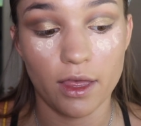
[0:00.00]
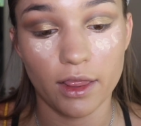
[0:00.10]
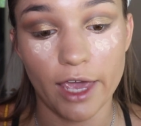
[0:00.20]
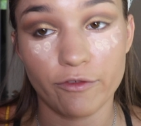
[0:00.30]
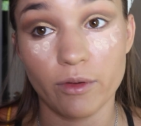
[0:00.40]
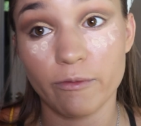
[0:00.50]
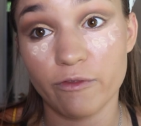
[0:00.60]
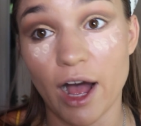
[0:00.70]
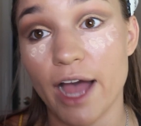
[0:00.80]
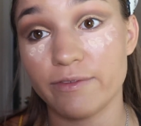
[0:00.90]
like from
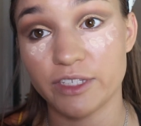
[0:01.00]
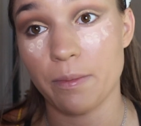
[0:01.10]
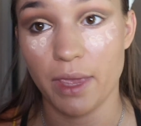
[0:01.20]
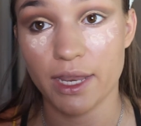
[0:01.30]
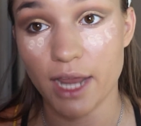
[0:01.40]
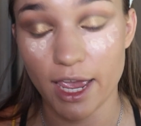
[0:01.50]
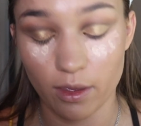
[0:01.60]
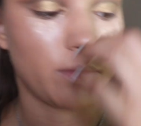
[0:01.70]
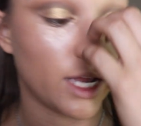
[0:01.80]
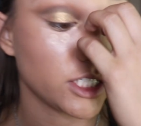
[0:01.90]
5 to
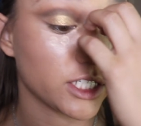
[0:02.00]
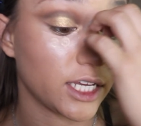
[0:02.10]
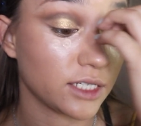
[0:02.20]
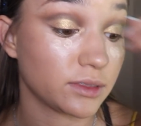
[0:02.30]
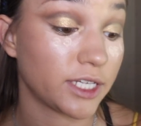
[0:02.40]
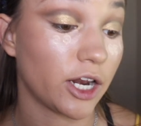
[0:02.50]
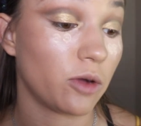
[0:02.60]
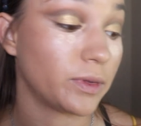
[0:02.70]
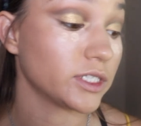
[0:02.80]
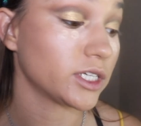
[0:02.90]
midnight. Magic Kingdom stayed
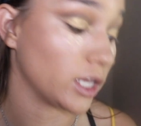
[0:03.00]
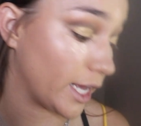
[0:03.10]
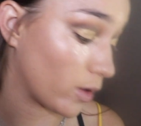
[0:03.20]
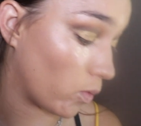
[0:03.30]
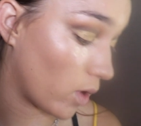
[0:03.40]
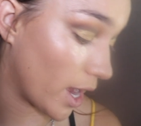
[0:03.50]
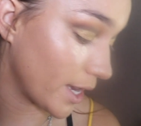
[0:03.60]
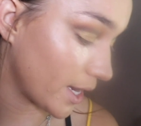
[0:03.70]
open till like 1,